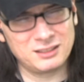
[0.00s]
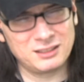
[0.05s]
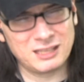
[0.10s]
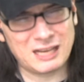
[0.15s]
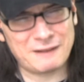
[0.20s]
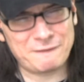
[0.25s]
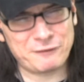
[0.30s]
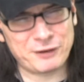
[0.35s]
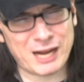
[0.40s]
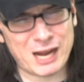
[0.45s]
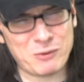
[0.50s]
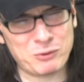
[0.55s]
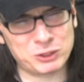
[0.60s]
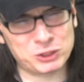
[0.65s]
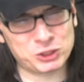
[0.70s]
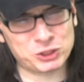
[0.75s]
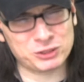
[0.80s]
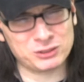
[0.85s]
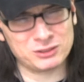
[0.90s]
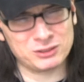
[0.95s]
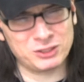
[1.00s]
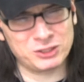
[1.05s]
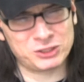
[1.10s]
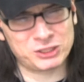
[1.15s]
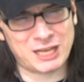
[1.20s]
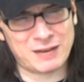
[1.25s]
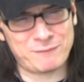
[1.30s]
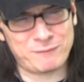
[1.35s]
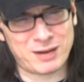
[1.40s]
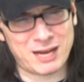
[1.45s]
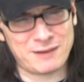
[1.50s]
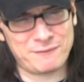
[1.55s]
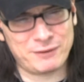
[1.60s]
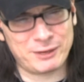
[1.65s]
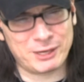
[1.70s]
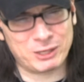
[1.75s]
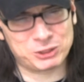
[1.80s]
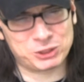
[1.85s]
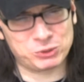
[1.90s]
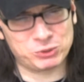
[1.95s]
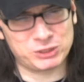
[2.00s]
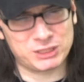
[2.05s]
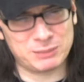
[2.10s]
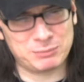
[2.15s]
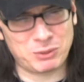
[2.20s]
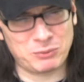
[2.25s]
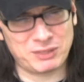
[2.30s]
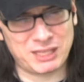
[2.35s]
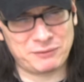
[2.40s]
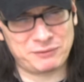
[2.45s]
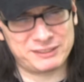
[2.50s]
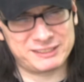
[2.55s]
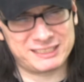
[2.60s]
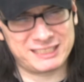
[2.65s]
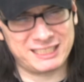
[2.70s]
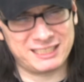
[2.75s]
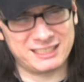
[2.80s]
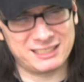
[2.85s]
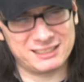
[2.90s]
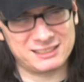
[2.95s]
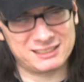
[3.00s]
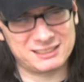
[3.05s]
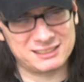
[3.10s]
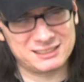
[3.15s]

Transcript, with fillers: I forget which Nuke's top five video she was in, but we've definitely seen this.